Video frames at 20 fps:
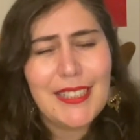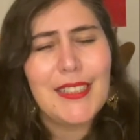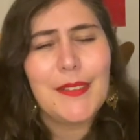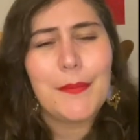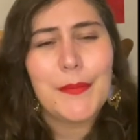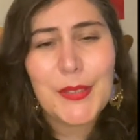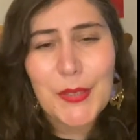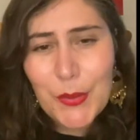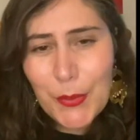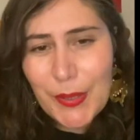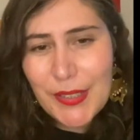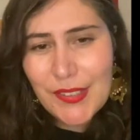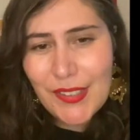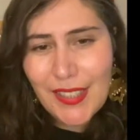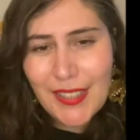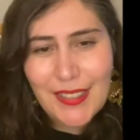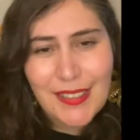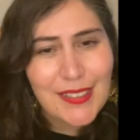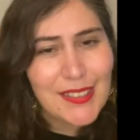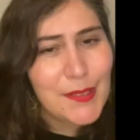so
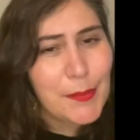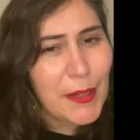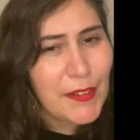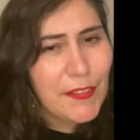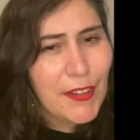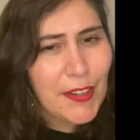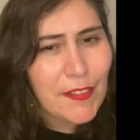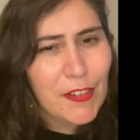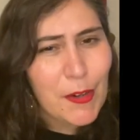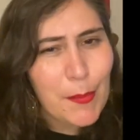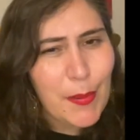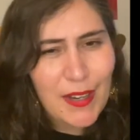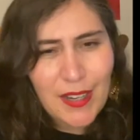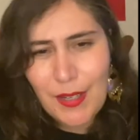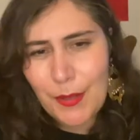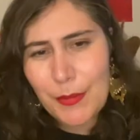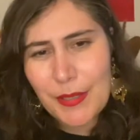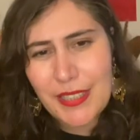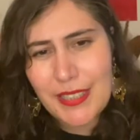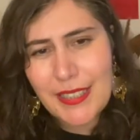excited. It's my favorite
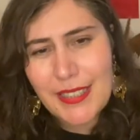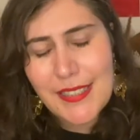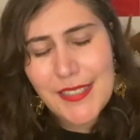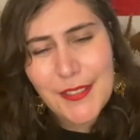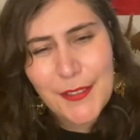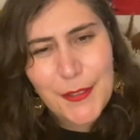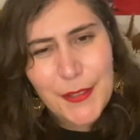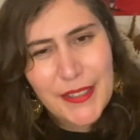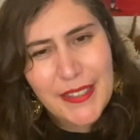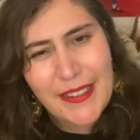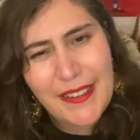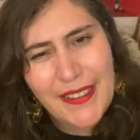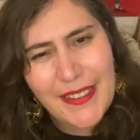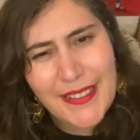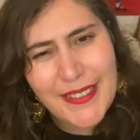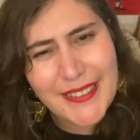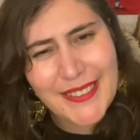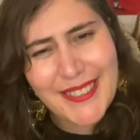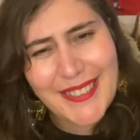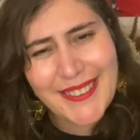part when I get to look at
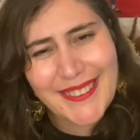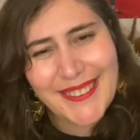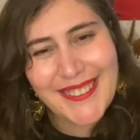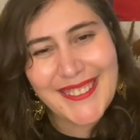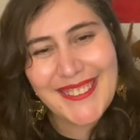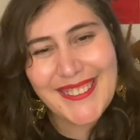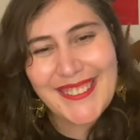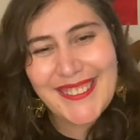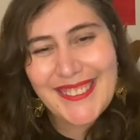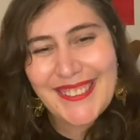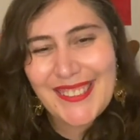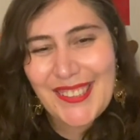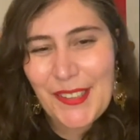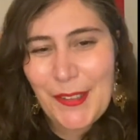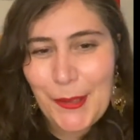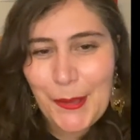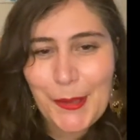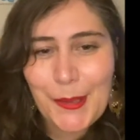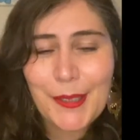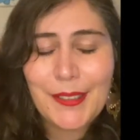art.
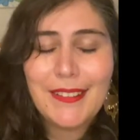So